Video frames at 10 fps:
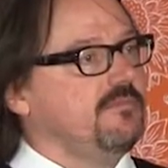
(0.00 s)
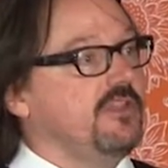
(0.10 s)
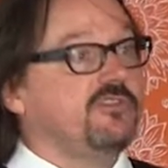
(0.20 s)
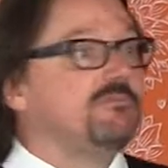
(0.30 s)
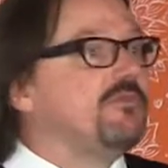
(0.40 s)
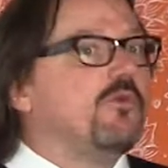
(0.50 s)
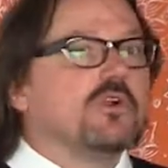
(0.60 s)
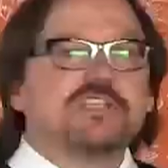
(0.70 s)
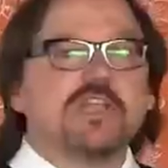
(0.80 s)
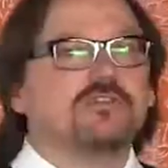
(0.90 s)
This is before
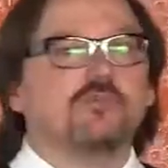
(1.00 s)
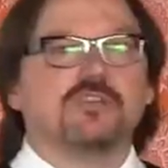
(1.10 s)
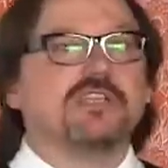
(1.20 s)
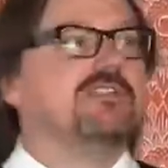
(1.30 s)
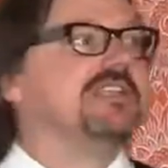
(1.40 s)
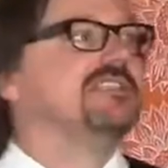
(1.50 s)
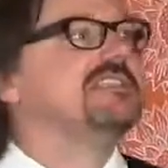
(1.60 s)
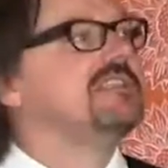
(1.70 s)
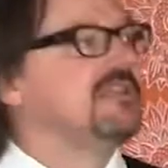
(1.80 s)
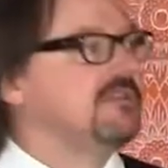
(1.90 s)
Salesforce even
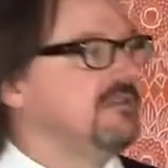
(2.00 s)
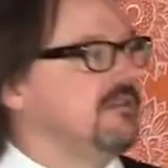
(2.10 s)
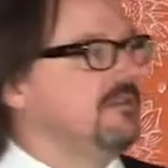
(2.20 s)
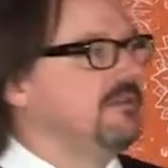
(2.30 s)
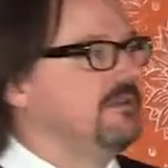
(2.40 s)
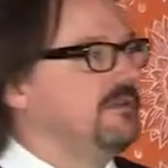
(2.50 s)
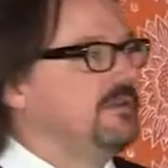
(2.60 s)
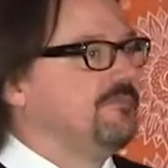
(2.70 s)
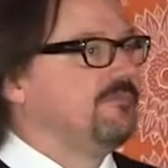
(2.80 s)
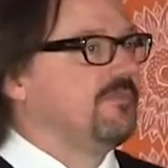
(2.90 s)
existed.
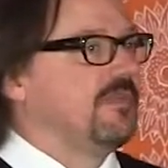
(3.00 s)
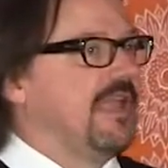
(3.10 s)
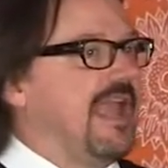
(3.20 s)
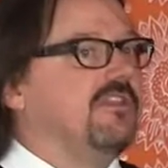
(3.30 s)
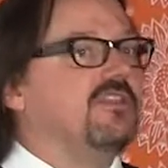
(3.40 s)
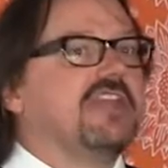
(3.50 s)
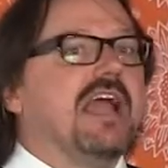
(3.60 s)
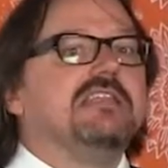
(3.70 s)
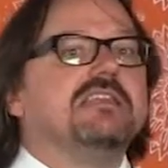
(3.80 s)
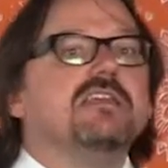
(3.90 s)
And the
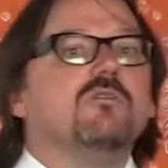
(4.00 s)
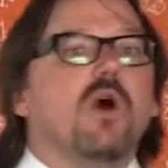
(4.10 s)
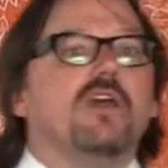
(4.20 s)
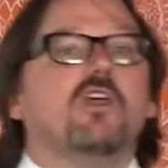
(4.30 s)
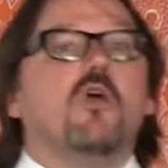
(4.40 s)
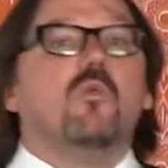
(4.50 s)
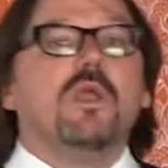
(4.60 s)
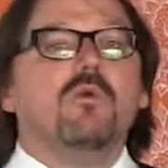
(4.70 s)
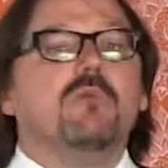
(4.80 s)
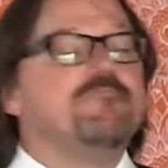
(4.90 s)
idea was
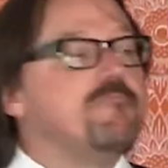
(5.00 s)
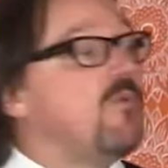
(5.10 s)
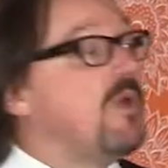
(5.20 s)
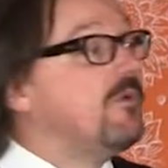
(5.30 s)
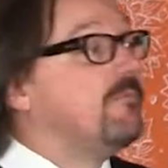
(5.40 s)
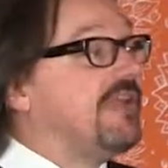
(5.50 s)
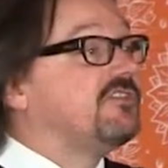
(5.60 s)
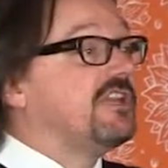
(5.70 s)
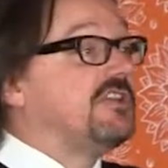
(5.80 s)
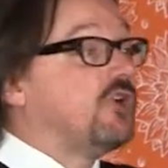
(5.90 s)
we will
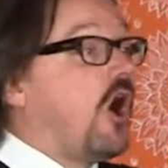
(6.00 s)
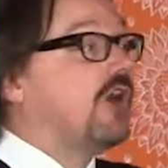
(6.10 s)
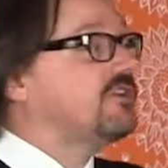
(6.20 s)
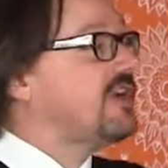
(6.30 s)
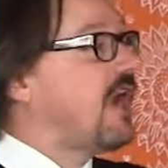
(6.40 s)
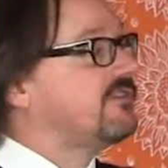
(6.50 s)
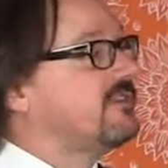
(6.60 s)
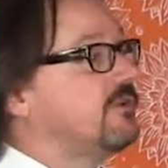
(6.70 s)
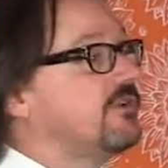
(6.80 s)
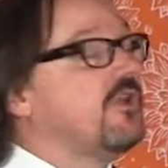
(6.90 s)
basically talk to
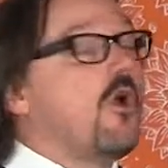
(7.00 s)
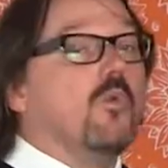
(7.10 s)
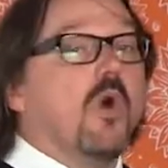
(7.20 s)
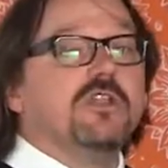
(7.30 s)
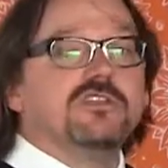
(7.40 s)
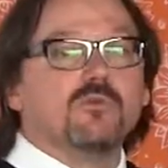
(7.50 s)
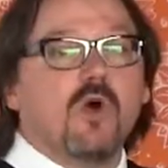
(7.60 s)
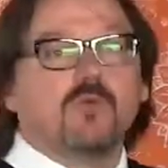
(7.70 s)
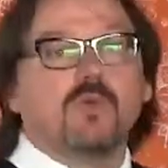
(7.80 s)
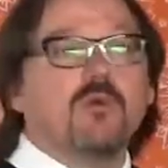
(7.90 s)
customers
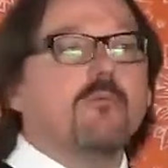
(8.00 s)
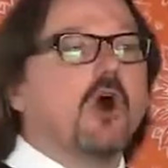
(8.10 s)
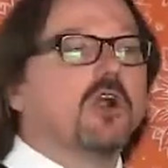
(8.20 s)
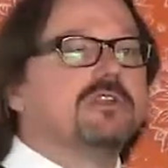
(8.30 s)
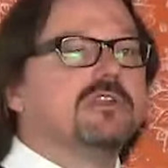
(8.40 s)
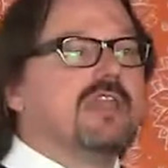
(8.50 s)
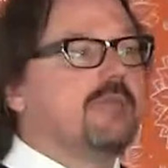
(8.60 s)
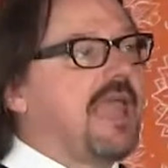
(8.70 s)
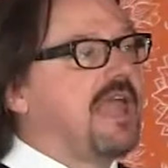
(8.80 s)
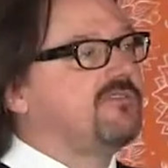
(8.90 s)
one-to-one. We will market to
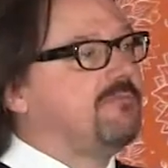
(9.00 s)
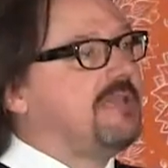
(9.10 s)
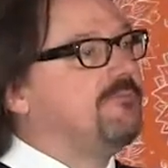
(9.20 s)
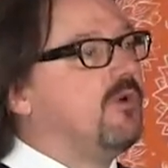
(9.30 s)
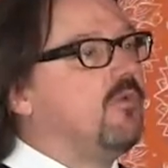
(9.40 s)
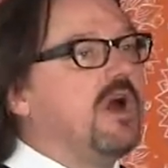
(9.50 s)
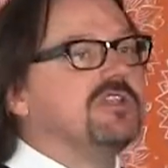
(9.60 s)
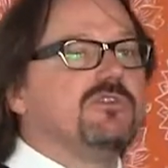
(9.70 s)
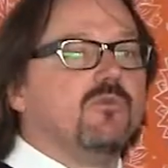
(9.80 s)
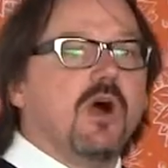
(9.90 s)
them as people
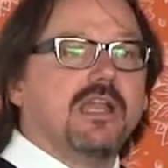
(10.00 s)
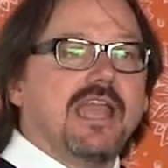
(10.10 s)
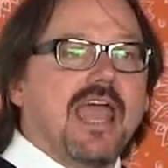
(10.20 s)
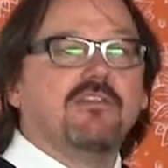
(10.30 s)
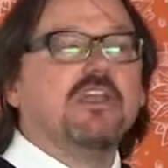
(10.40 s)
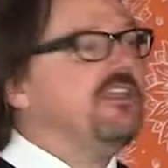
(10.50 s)
one-to-one and have...